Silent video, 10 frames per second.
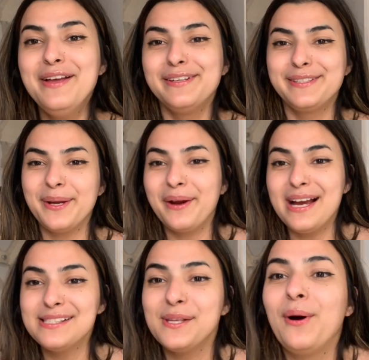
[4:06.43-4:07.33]
So you
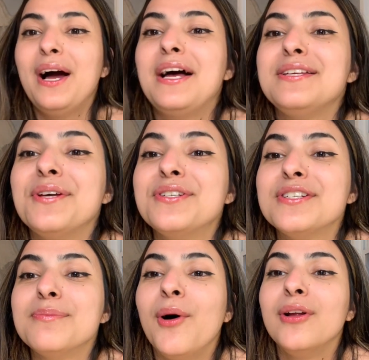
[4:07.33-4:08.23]
guys know I have such a
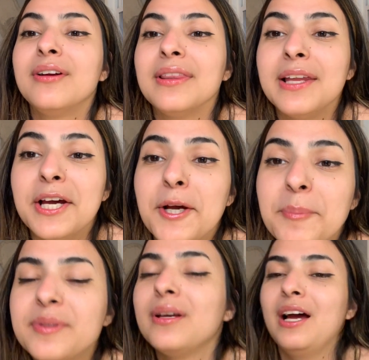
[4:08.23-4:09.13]
smaller lips.